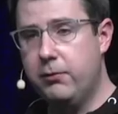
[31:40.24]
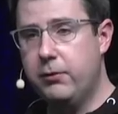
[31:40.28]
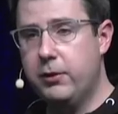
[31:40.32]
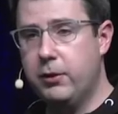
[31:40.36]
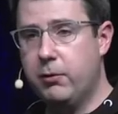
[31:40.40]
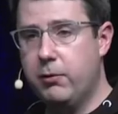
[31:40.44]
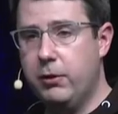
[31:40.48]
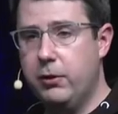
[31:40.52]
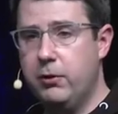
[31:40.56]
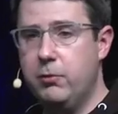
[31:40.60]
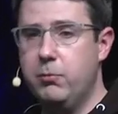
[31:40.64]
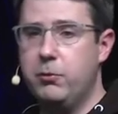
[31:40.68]
of their
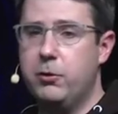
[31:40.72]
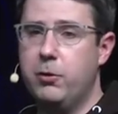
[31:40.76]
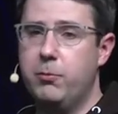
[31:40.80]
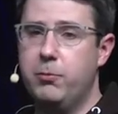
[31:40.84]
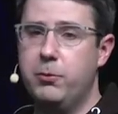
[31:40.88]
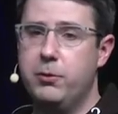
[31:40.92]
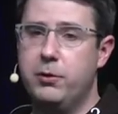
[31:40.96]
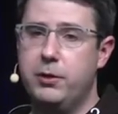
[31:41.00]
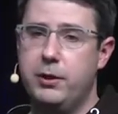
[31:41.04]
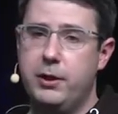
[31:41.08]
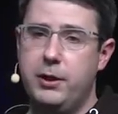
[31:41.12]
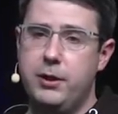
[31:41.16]
quantum
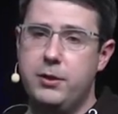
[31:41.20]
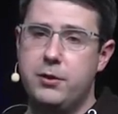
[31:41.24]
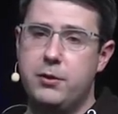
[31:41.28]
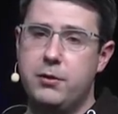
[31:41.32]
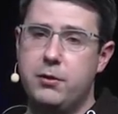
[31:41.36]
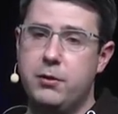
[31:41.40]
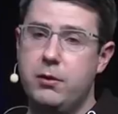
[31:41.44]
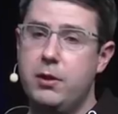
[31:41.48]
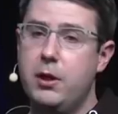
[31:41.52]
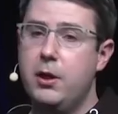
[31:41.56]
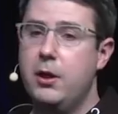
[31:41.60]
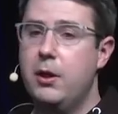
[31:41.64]

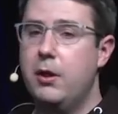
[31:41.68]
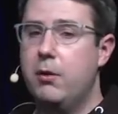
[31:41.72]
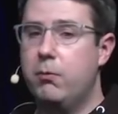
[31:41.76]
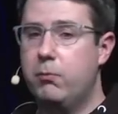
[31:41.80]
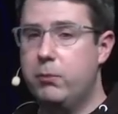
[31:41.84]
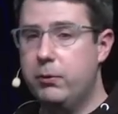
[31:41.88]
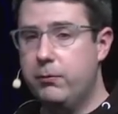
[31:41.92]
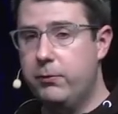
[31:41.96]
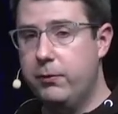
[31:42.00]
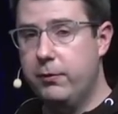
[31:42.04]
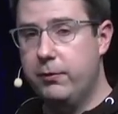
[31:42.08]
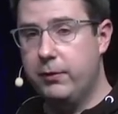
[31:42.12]
computation
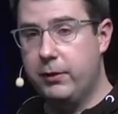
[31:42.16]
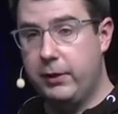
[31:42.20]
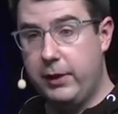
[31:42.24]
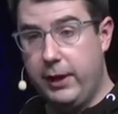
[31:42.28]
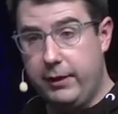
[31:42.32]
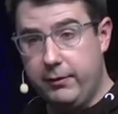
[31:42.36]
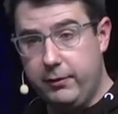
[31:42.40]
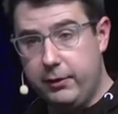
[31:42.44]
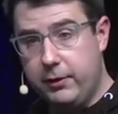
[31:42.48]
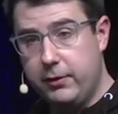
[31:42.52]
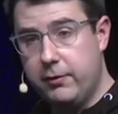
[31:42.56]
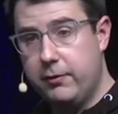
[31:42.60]
with this
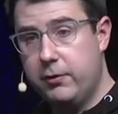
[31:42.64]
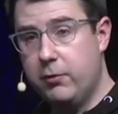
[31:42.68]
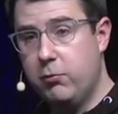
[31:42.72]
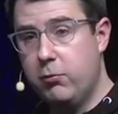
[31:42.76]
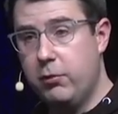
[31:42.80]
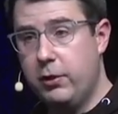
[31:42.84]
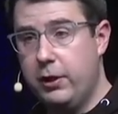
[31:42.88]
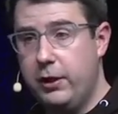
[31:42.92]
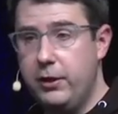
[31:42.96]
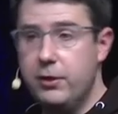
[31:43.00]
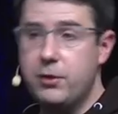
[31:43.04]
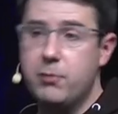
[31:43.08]
classical
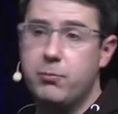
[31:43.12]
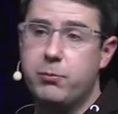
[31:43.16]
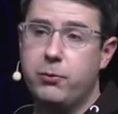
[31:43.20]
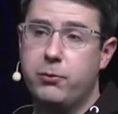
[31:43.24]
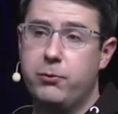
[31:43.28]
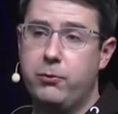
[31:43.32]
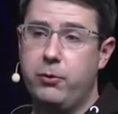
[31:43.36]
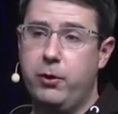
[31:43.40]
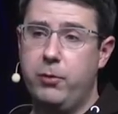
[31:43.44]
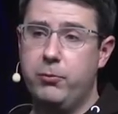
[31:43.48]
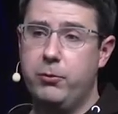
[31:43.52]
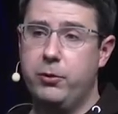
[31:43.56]
simulation
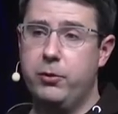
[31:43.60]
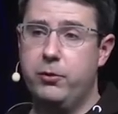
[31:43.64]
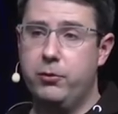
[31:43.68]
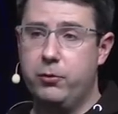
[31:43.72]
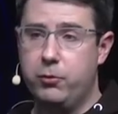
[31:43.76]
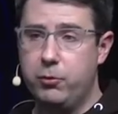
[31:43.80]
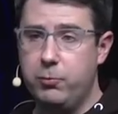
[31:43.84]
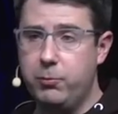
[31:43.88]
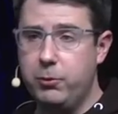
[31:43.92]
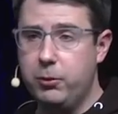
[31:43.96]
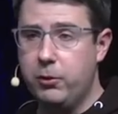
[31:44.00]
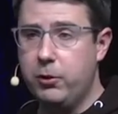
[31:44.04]
performed on a
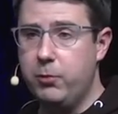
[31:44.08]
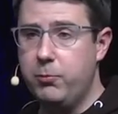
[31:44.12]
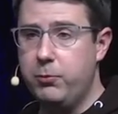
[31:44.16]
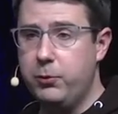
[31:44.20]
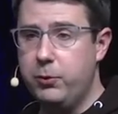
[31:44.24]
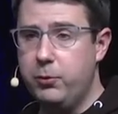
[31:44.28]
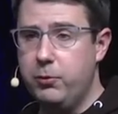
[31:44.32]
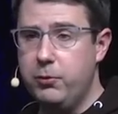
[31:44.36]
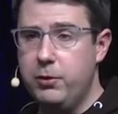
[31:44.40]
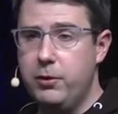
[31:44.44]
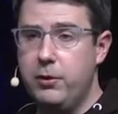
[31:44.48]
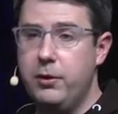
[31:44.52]

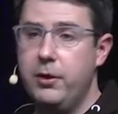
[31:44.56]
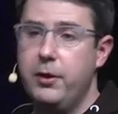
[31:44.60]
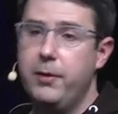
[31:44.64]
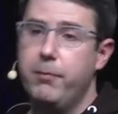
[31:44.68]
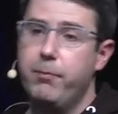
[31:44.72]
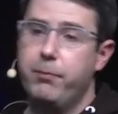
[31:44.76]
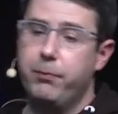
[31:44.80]
supercomputer.